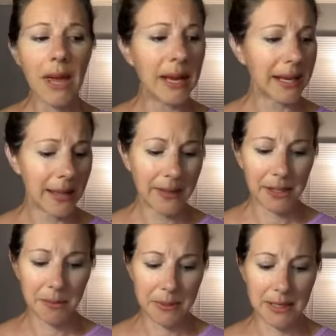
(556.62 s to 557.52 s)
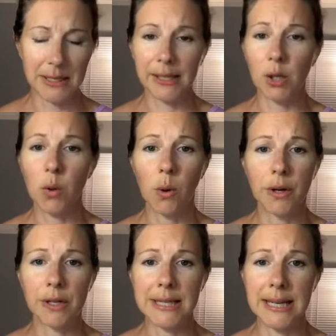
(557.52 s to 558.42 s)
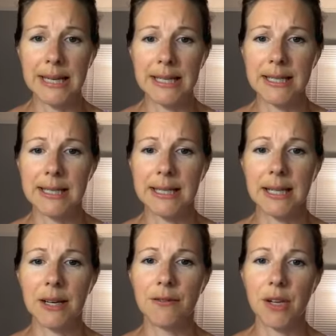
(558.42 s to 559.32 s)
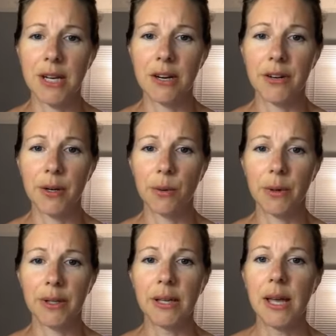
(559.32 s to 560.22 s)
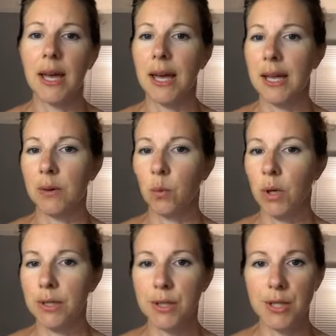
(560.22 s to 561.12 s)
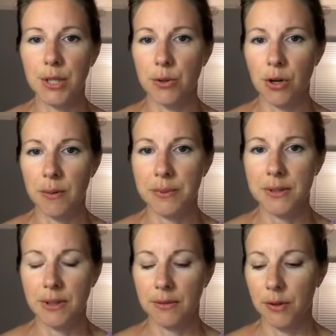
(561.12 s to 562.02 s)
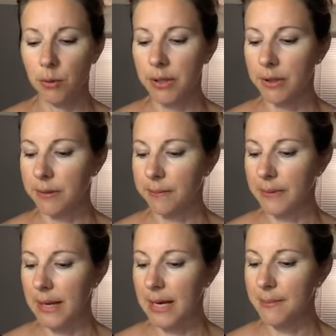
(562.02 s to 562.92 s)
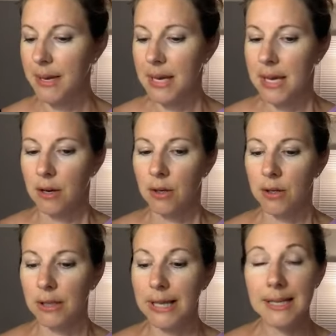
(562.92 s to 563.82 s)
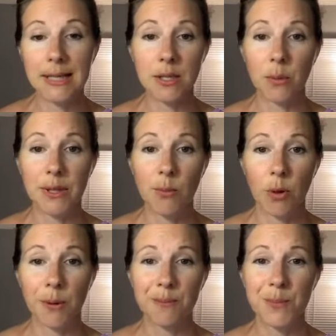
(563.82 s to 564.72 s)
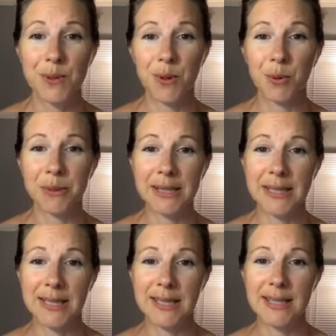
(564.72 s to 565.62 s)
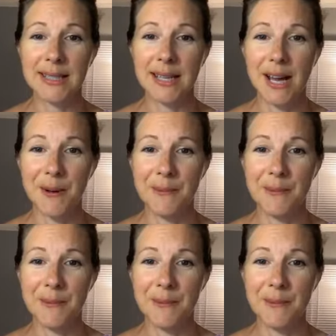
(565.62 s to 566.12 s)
And again, that could be like a quarter size of the carrier oil and 1 to 2 drops of your oil. Less is always more, so please,